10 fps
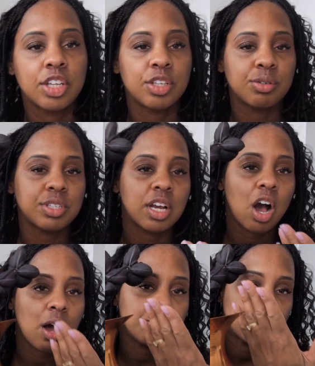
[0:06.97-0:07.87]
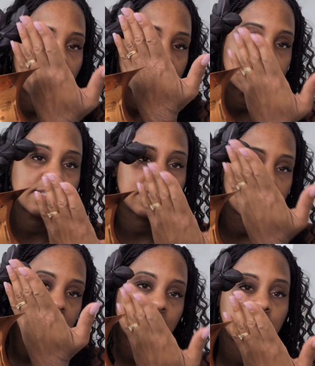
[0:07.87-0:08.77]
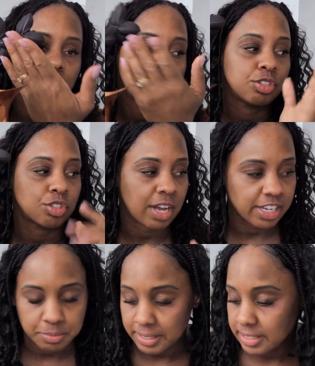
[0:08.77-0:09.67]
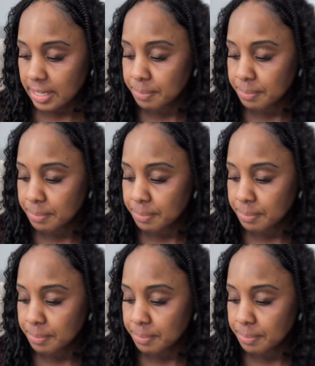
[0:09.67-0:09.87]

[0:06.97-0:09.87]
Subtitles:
using objects to scratch my skin.